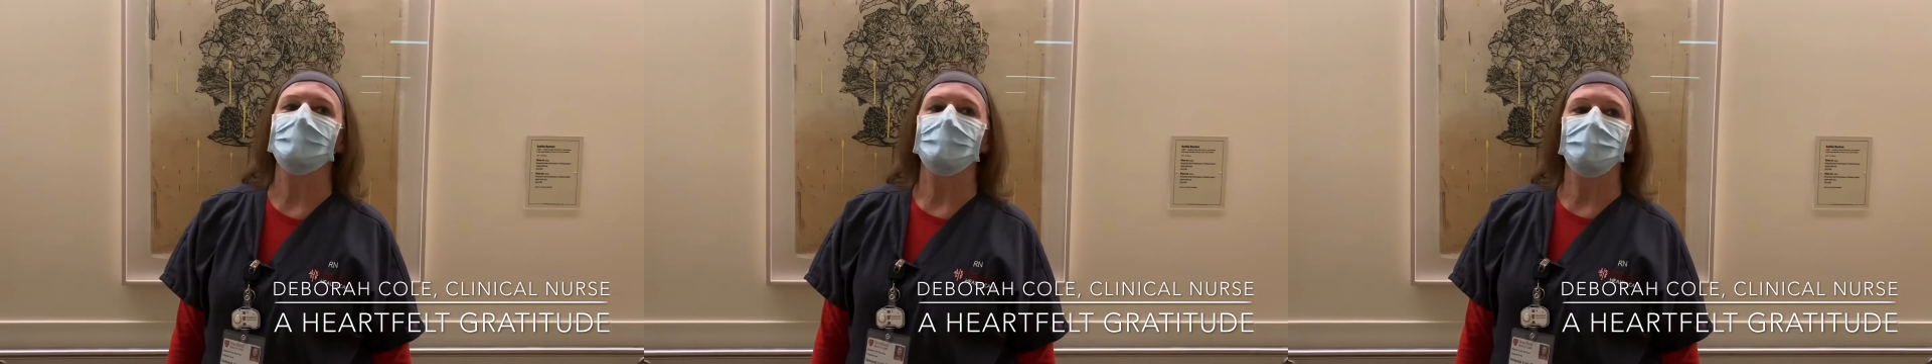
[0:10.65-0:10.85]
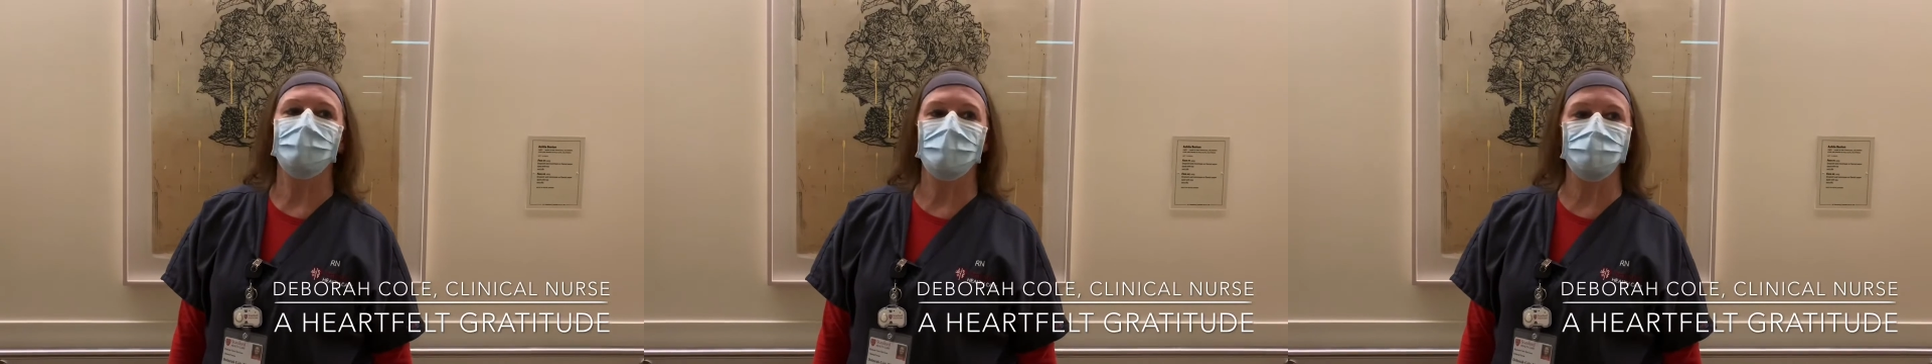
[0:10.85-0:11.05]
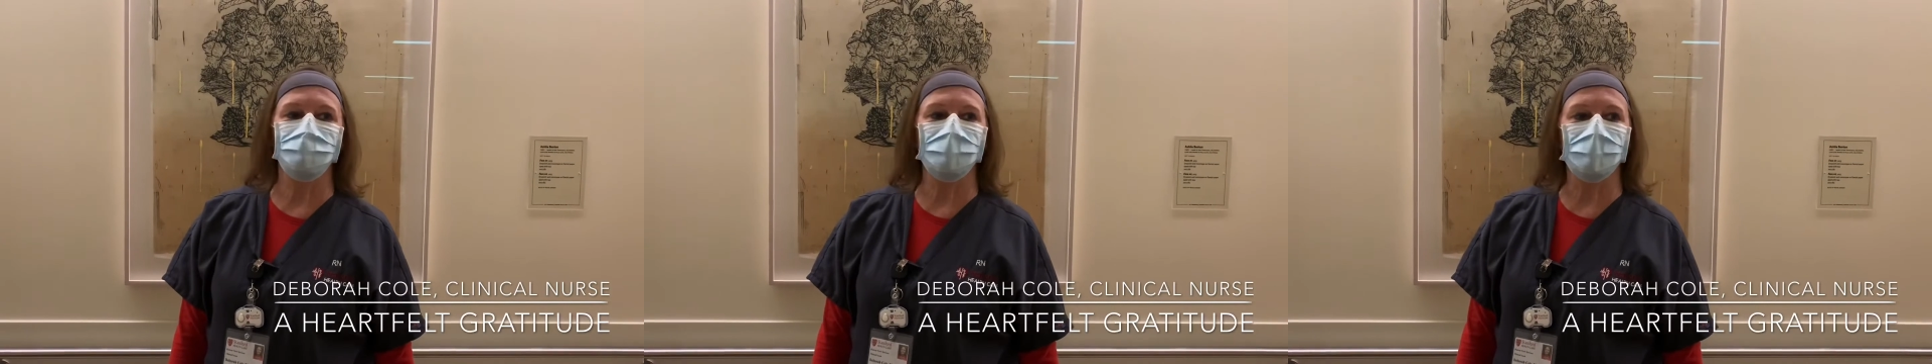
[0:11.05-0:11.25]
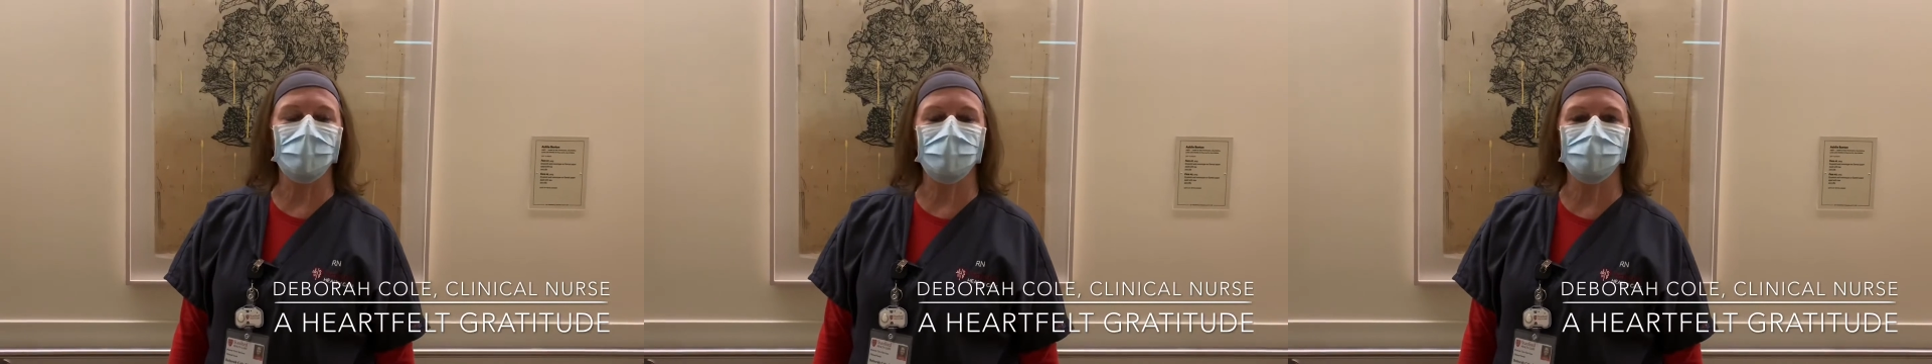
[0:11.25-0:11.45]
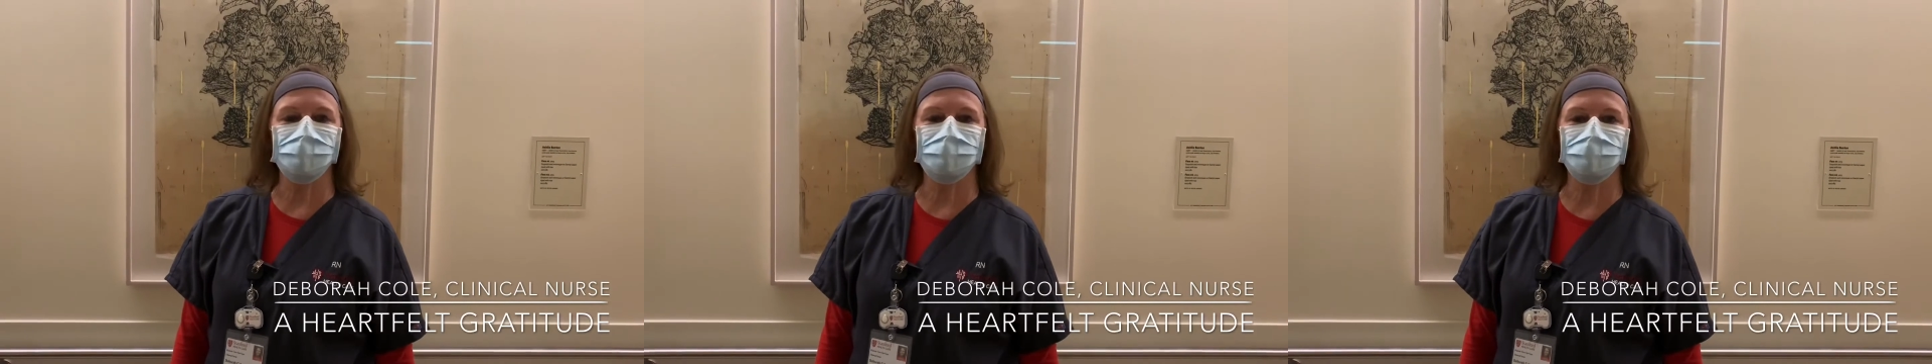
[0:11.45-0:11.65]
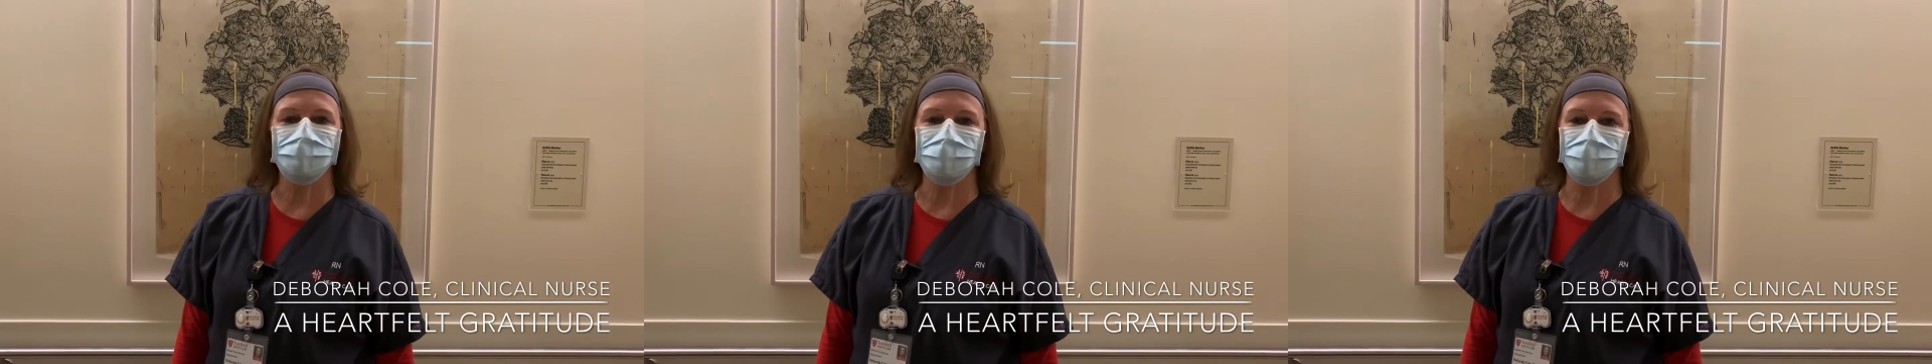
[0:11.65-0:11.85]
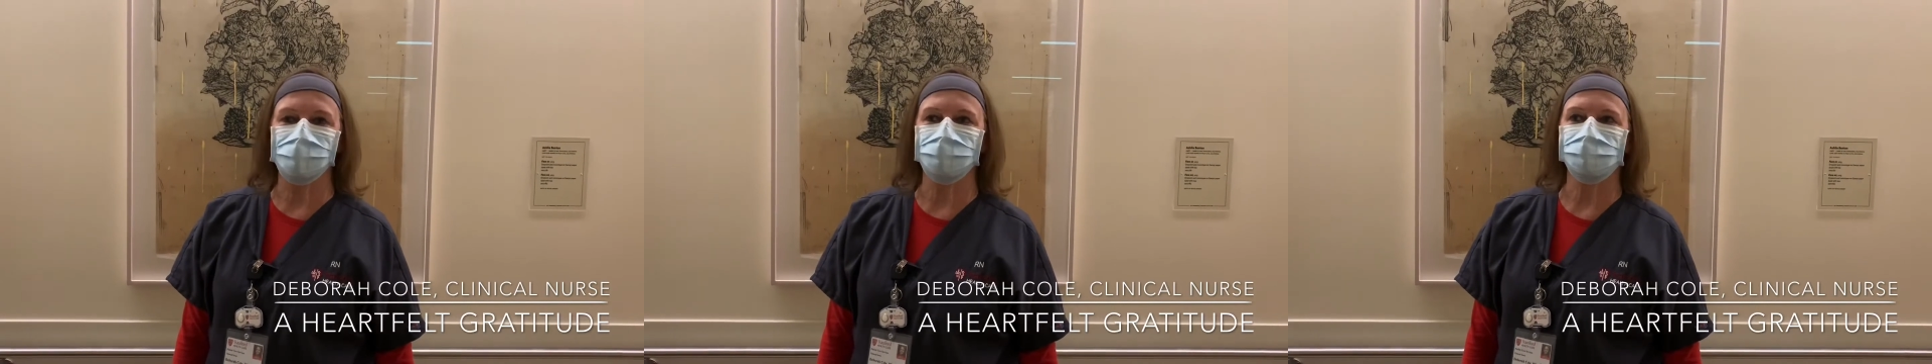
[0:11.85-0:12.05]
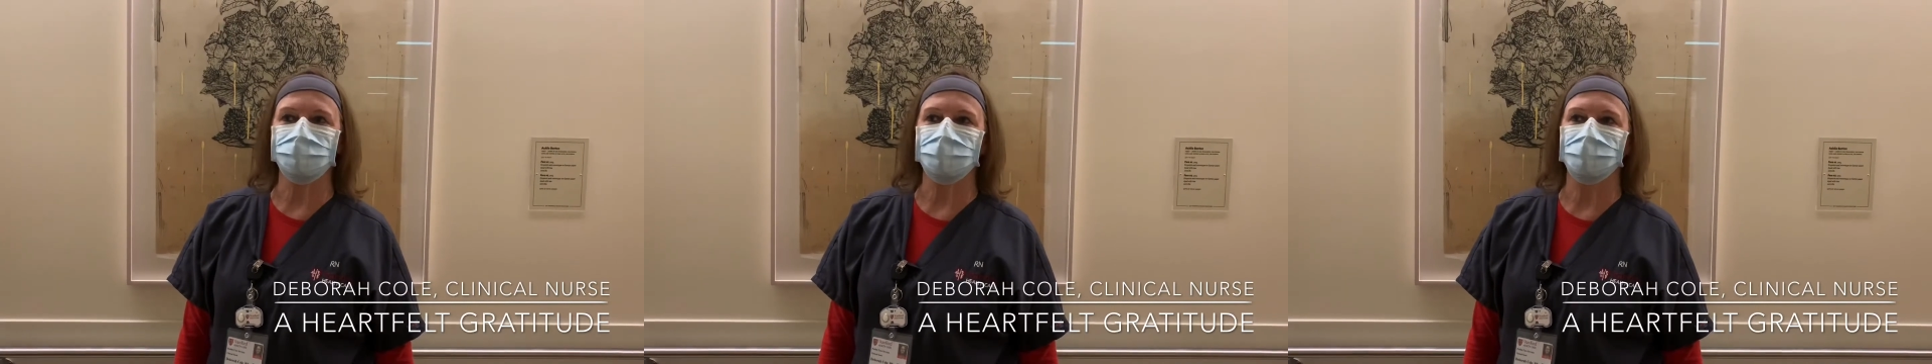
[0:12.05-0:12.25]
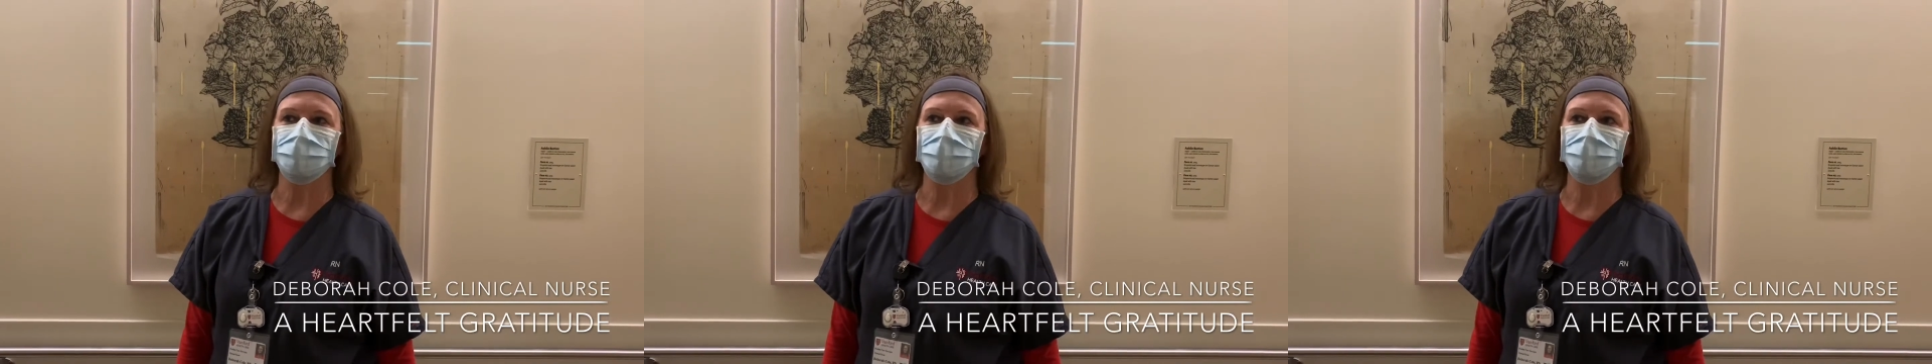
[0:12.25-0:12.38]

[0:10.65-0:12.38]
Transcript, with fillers: with regard to nursing.